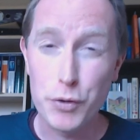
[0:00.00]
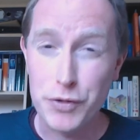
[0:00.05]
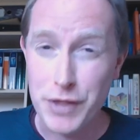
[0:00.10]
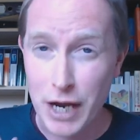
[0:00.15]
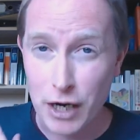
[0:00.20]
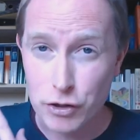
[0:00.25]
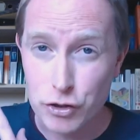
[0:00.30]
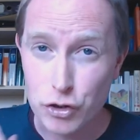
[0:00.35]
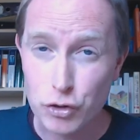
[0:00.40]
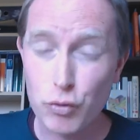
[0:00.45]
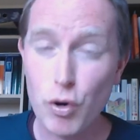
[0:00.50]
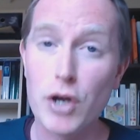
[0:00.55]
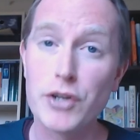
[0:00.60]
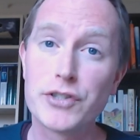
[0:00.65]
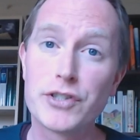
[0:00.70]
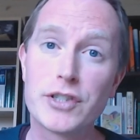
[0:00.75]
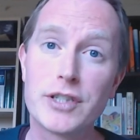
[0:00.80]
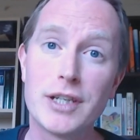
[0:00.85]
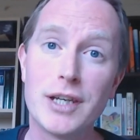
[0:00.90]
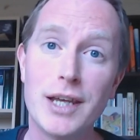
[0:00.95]
their
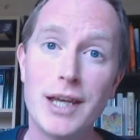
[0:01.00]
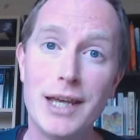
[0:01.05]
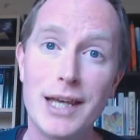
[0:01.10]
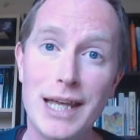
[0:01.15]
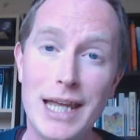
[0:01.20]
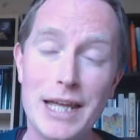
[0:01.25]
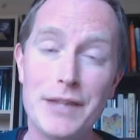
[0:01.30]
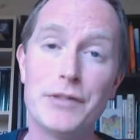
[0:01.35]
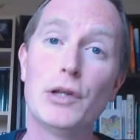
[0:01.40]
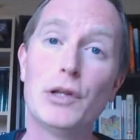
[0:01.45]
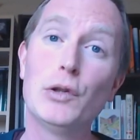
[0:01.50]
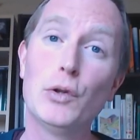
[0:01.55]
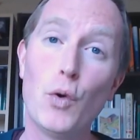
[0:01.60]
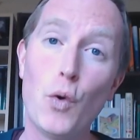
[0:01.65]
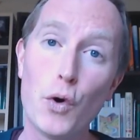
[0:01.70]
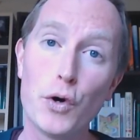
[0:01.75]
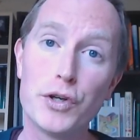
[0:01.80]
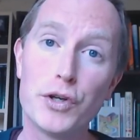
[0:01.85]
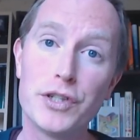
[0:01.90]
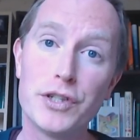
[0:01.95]
trust in the
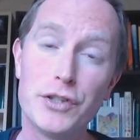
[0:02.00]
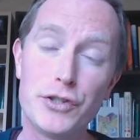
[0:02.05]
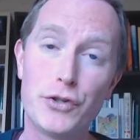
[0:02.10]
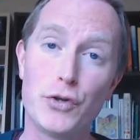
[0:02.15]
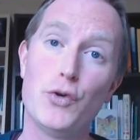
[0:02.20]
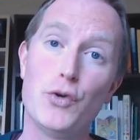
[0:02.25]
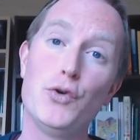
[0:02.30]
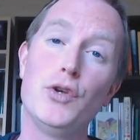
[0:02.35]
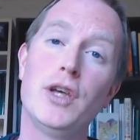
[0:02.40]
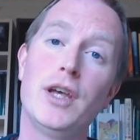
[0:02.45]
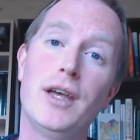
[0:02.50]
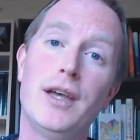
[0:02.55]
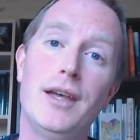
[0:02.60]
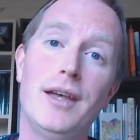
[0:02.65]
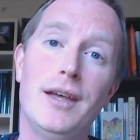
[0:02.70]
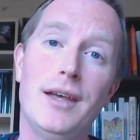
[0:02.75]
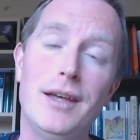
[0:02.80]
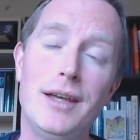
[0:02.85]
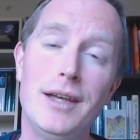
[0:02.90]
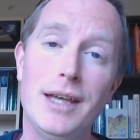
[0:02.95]
Lord too
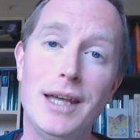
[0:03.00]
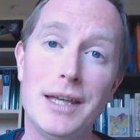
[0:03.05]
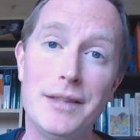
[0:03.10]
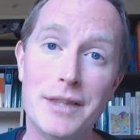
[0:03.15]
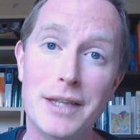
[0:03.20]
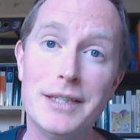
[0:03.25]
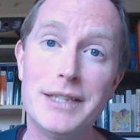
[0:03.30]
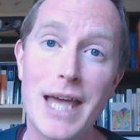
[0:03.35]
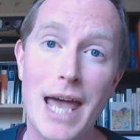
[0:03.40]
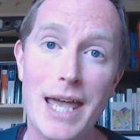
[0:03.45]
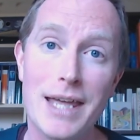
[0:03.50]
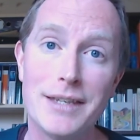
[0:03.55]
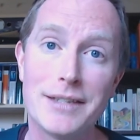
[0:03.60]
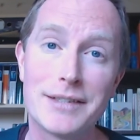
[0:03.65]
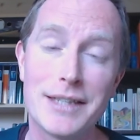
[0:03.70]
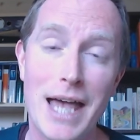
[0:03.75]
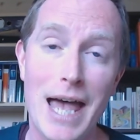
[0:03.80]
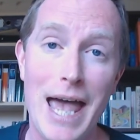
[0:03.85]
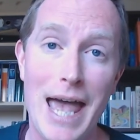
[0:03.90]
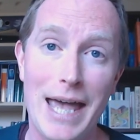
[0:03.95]
in the days
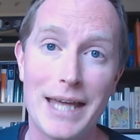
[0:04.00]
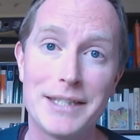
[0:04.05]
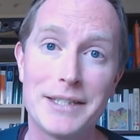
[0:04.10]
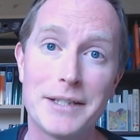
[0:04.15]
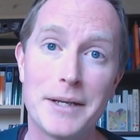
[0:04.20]
ahead.